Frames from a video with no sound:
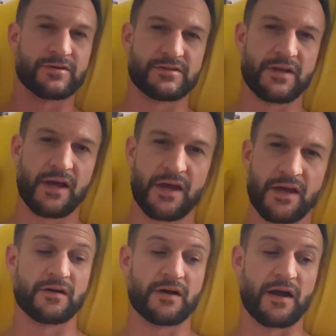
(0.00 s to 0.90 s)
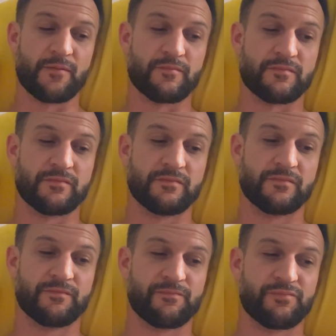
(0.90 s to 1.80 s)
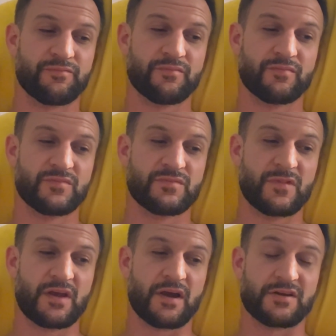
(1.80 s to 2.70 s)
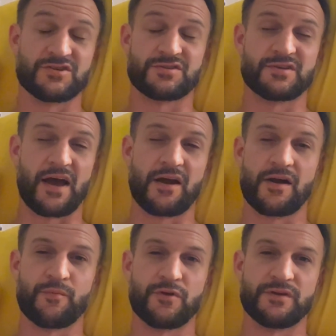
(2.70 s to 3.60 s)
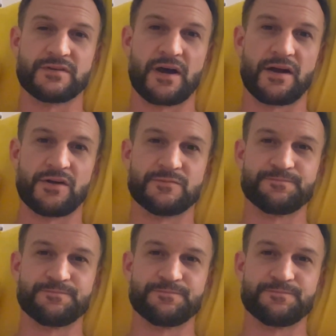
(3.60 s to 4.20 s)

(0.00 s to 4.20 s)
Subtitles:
today. I'm just tired. I'm really tired.